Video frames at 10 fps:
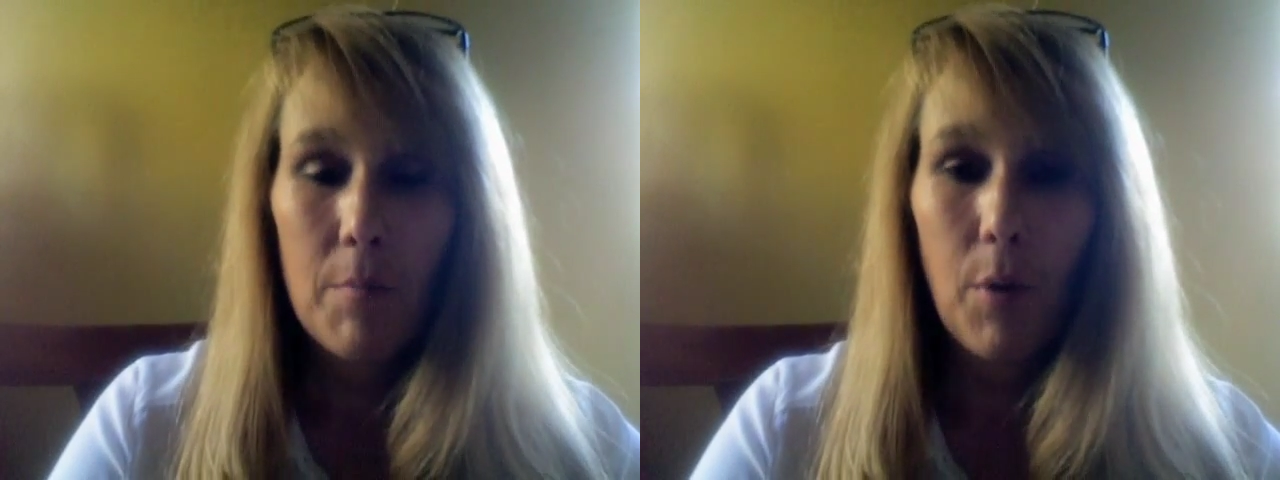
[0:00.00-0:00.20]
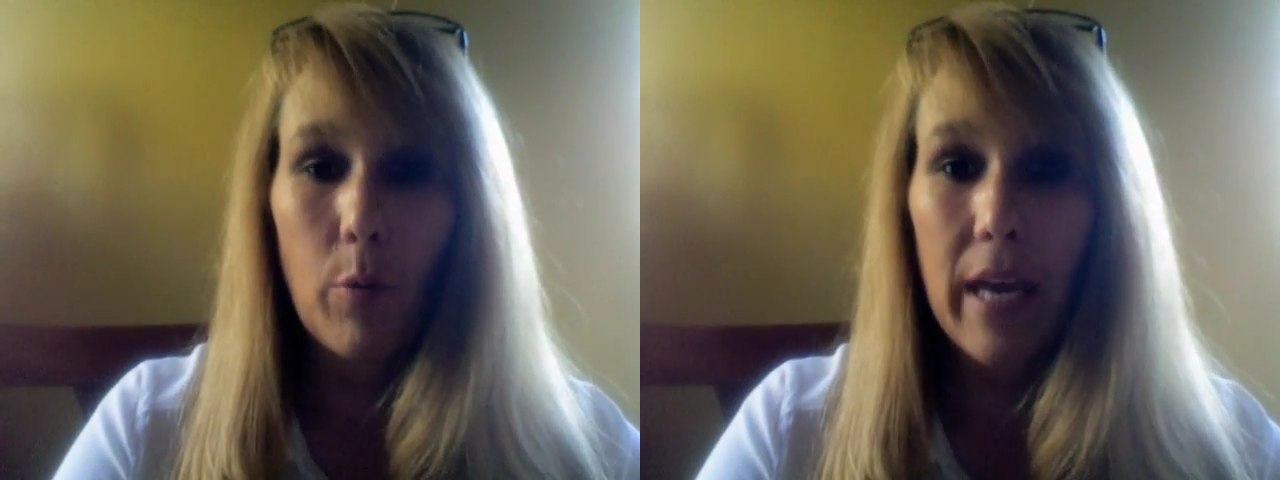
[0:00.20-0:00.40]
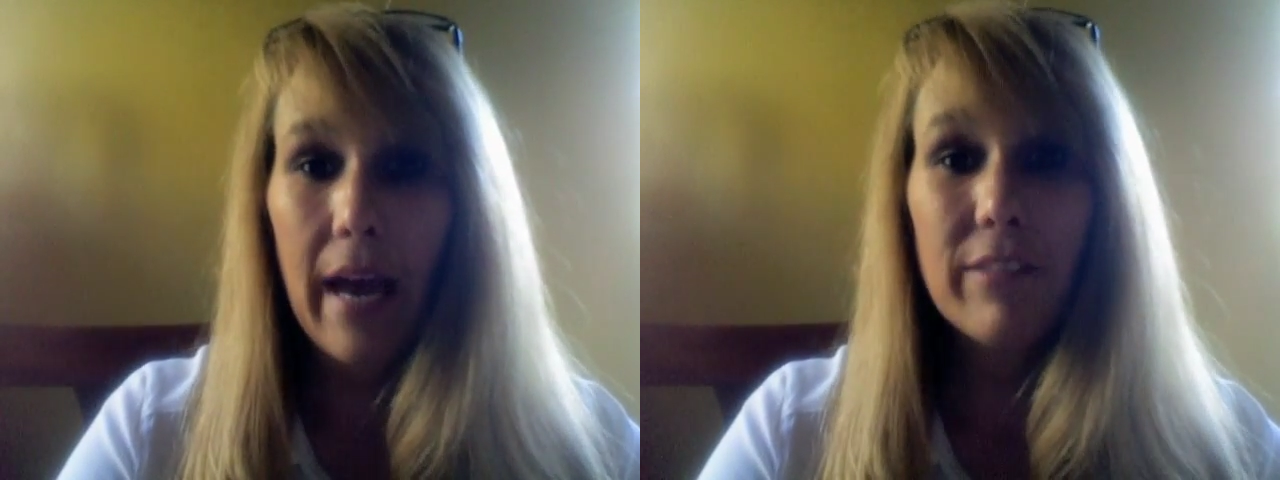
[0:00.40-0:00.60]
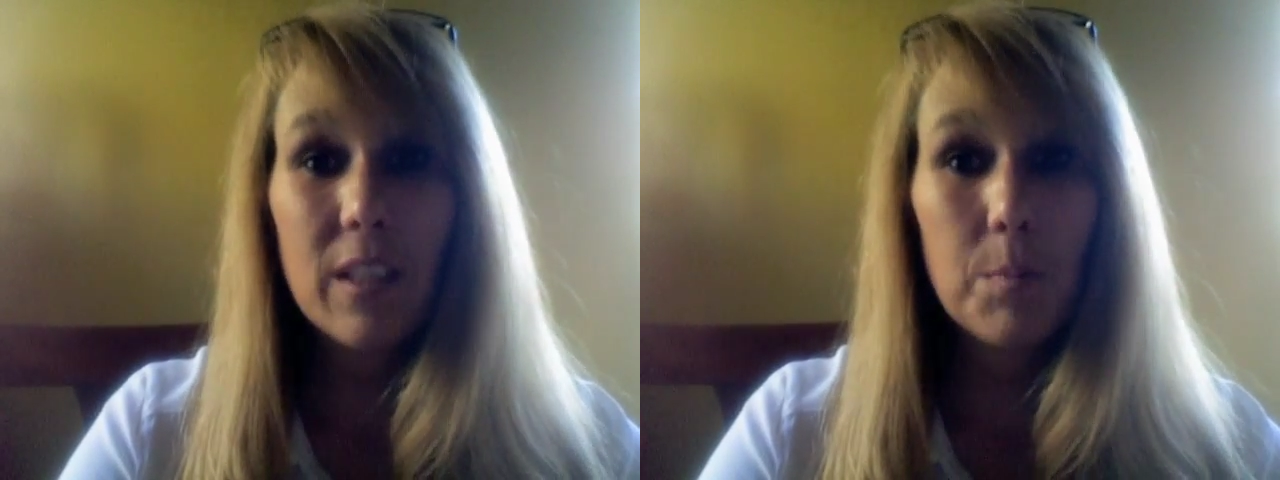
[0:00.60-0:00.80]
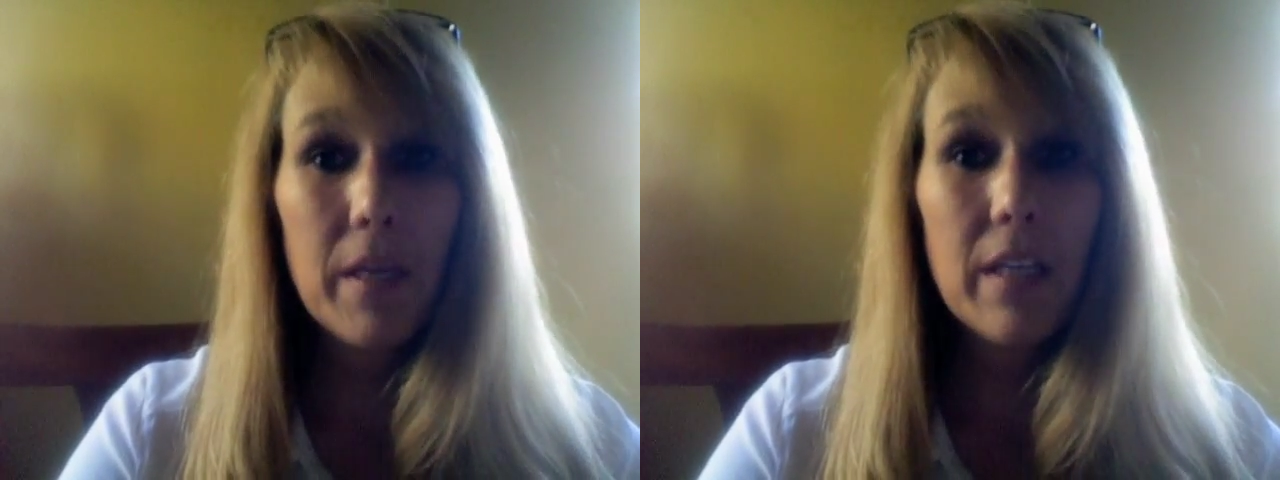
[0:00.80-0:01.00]
But we have
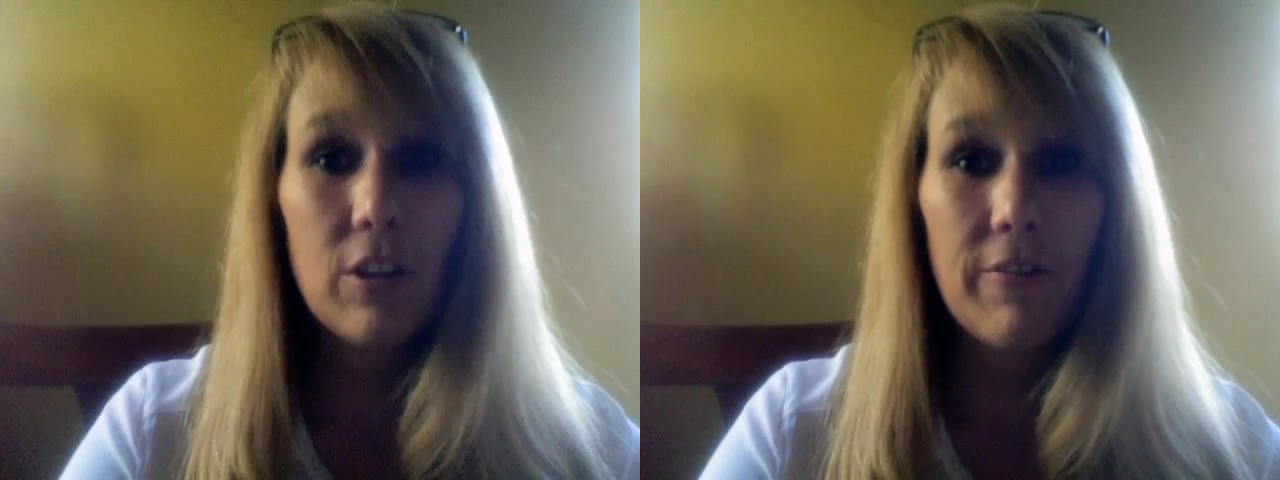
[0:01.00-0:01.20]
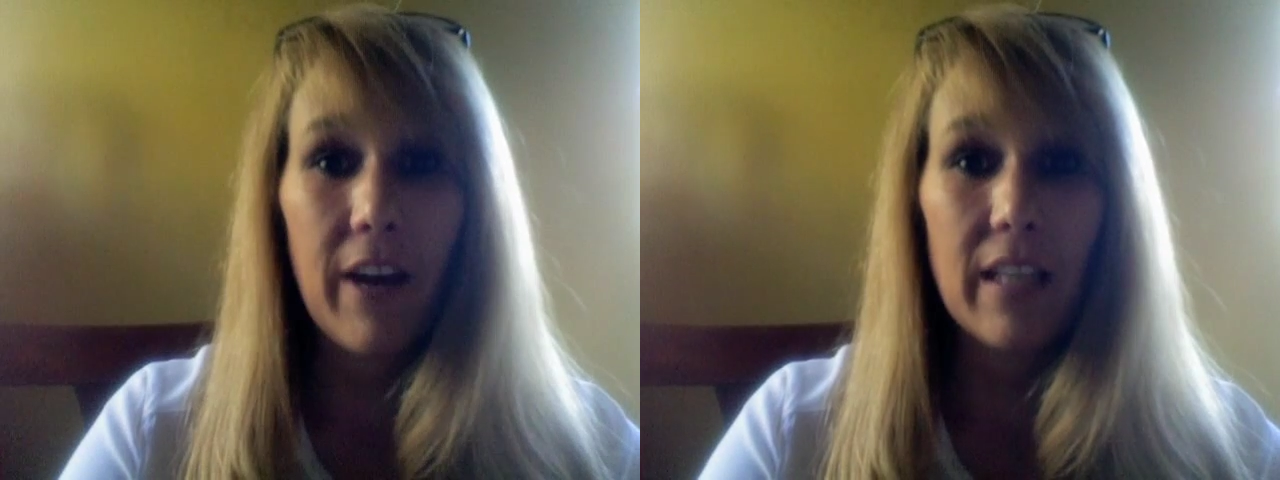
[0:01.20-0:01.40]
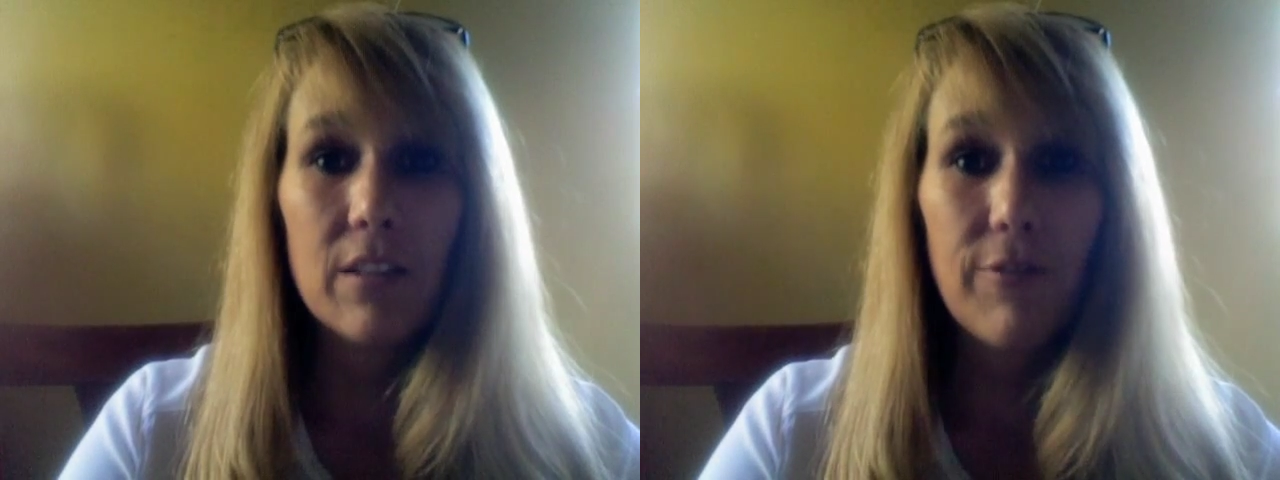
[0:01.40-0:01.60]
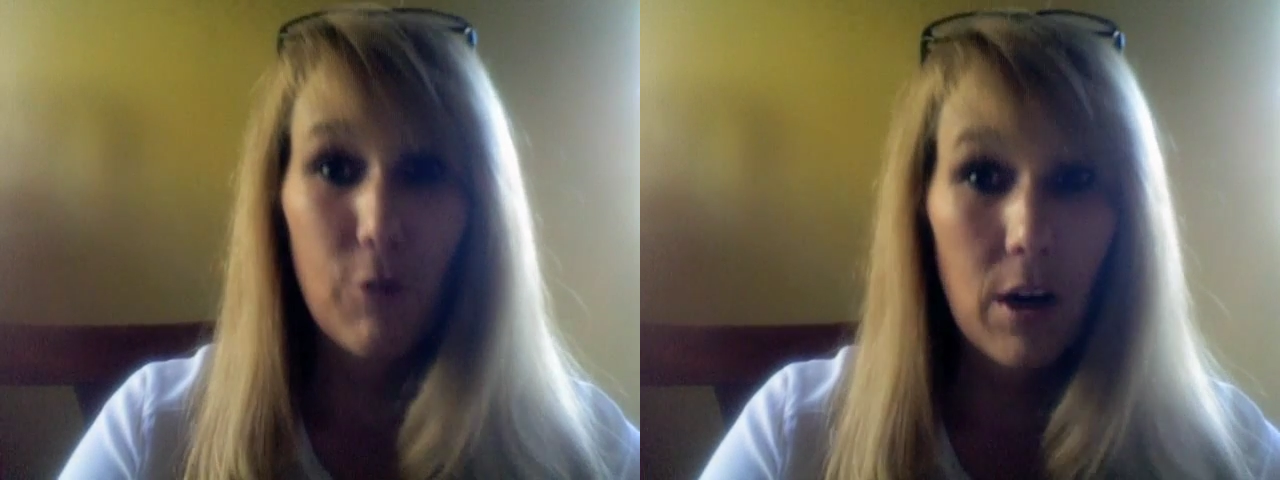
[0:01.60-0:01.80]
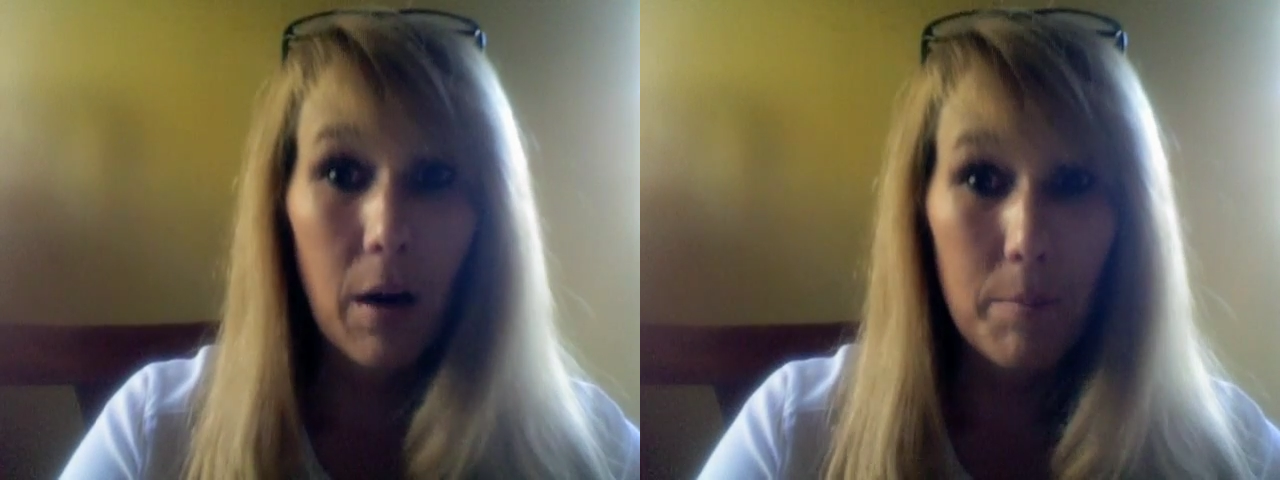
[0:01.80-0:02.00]
speech events
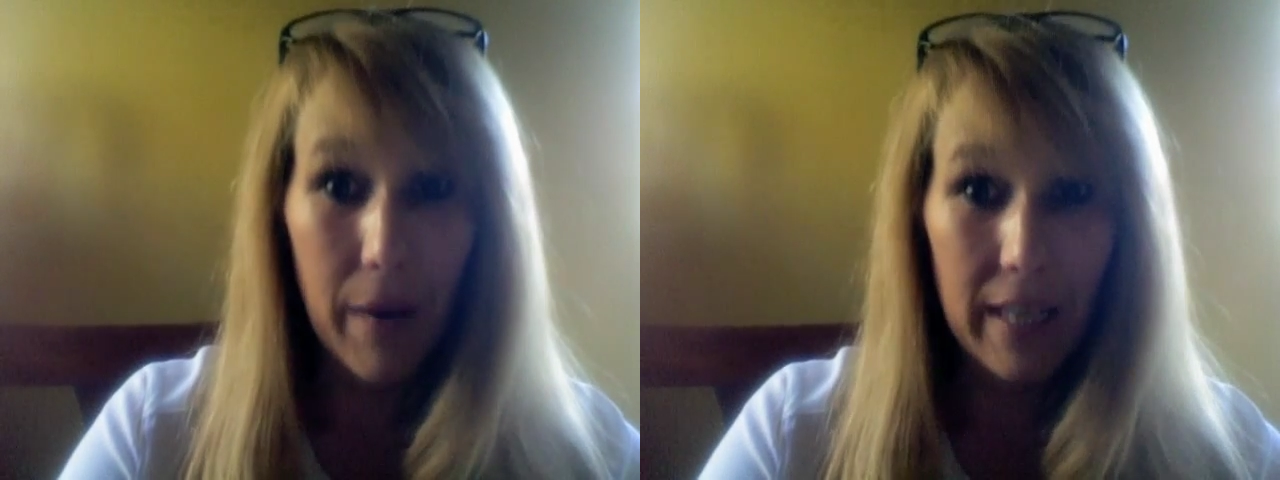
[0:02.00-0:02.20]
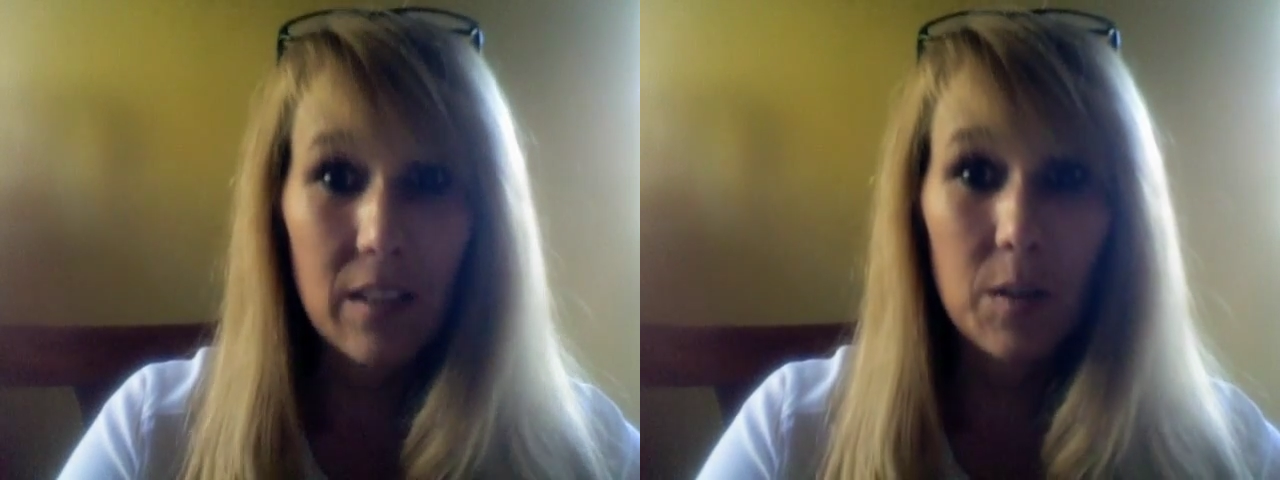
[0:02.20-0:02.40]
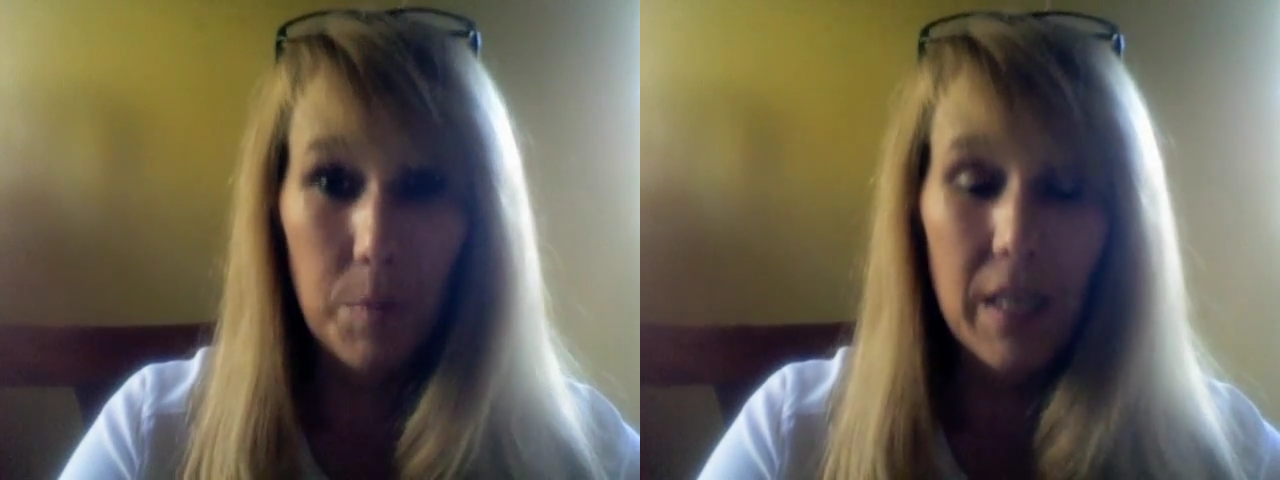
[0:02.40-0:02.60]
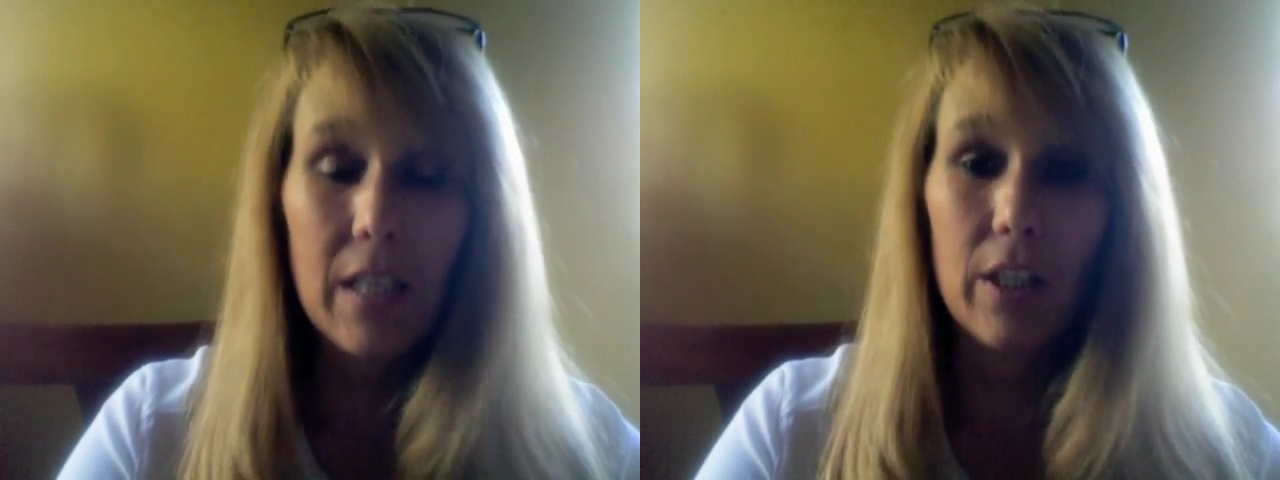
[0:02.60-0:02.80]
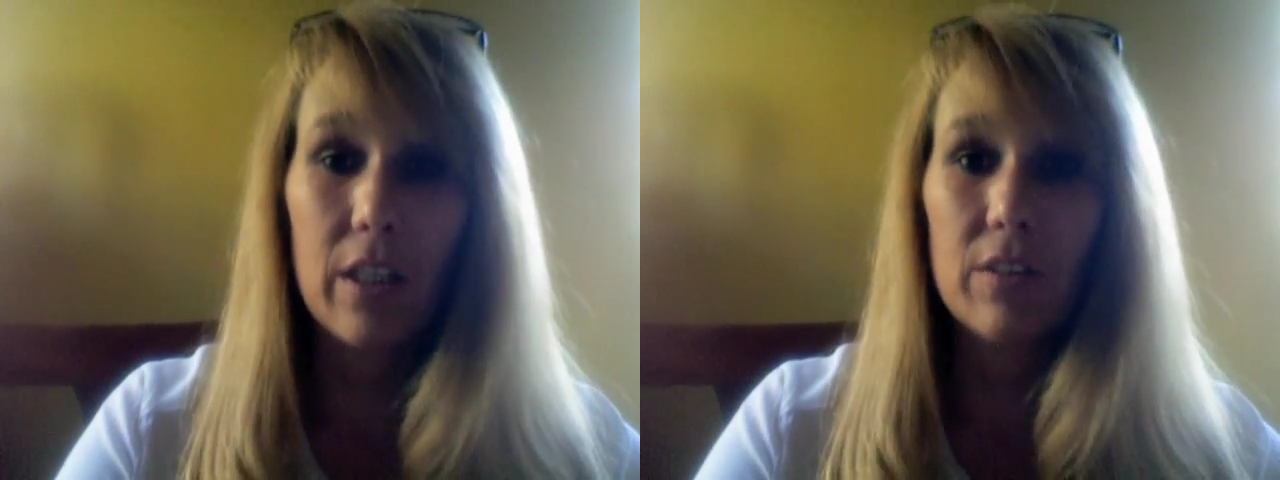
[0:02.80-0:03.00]
for our best
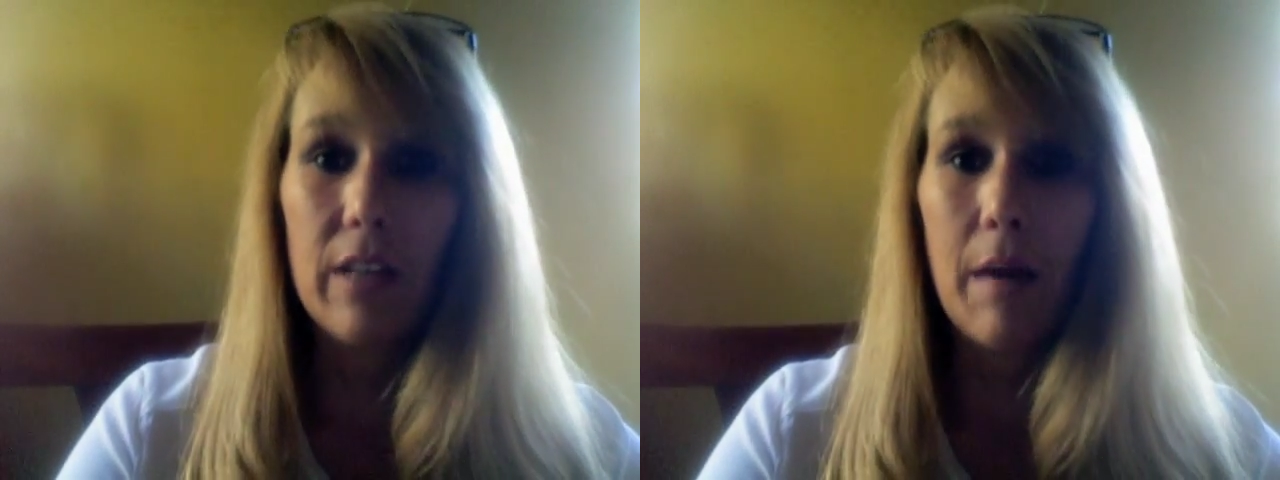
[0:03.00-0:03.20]
speakers,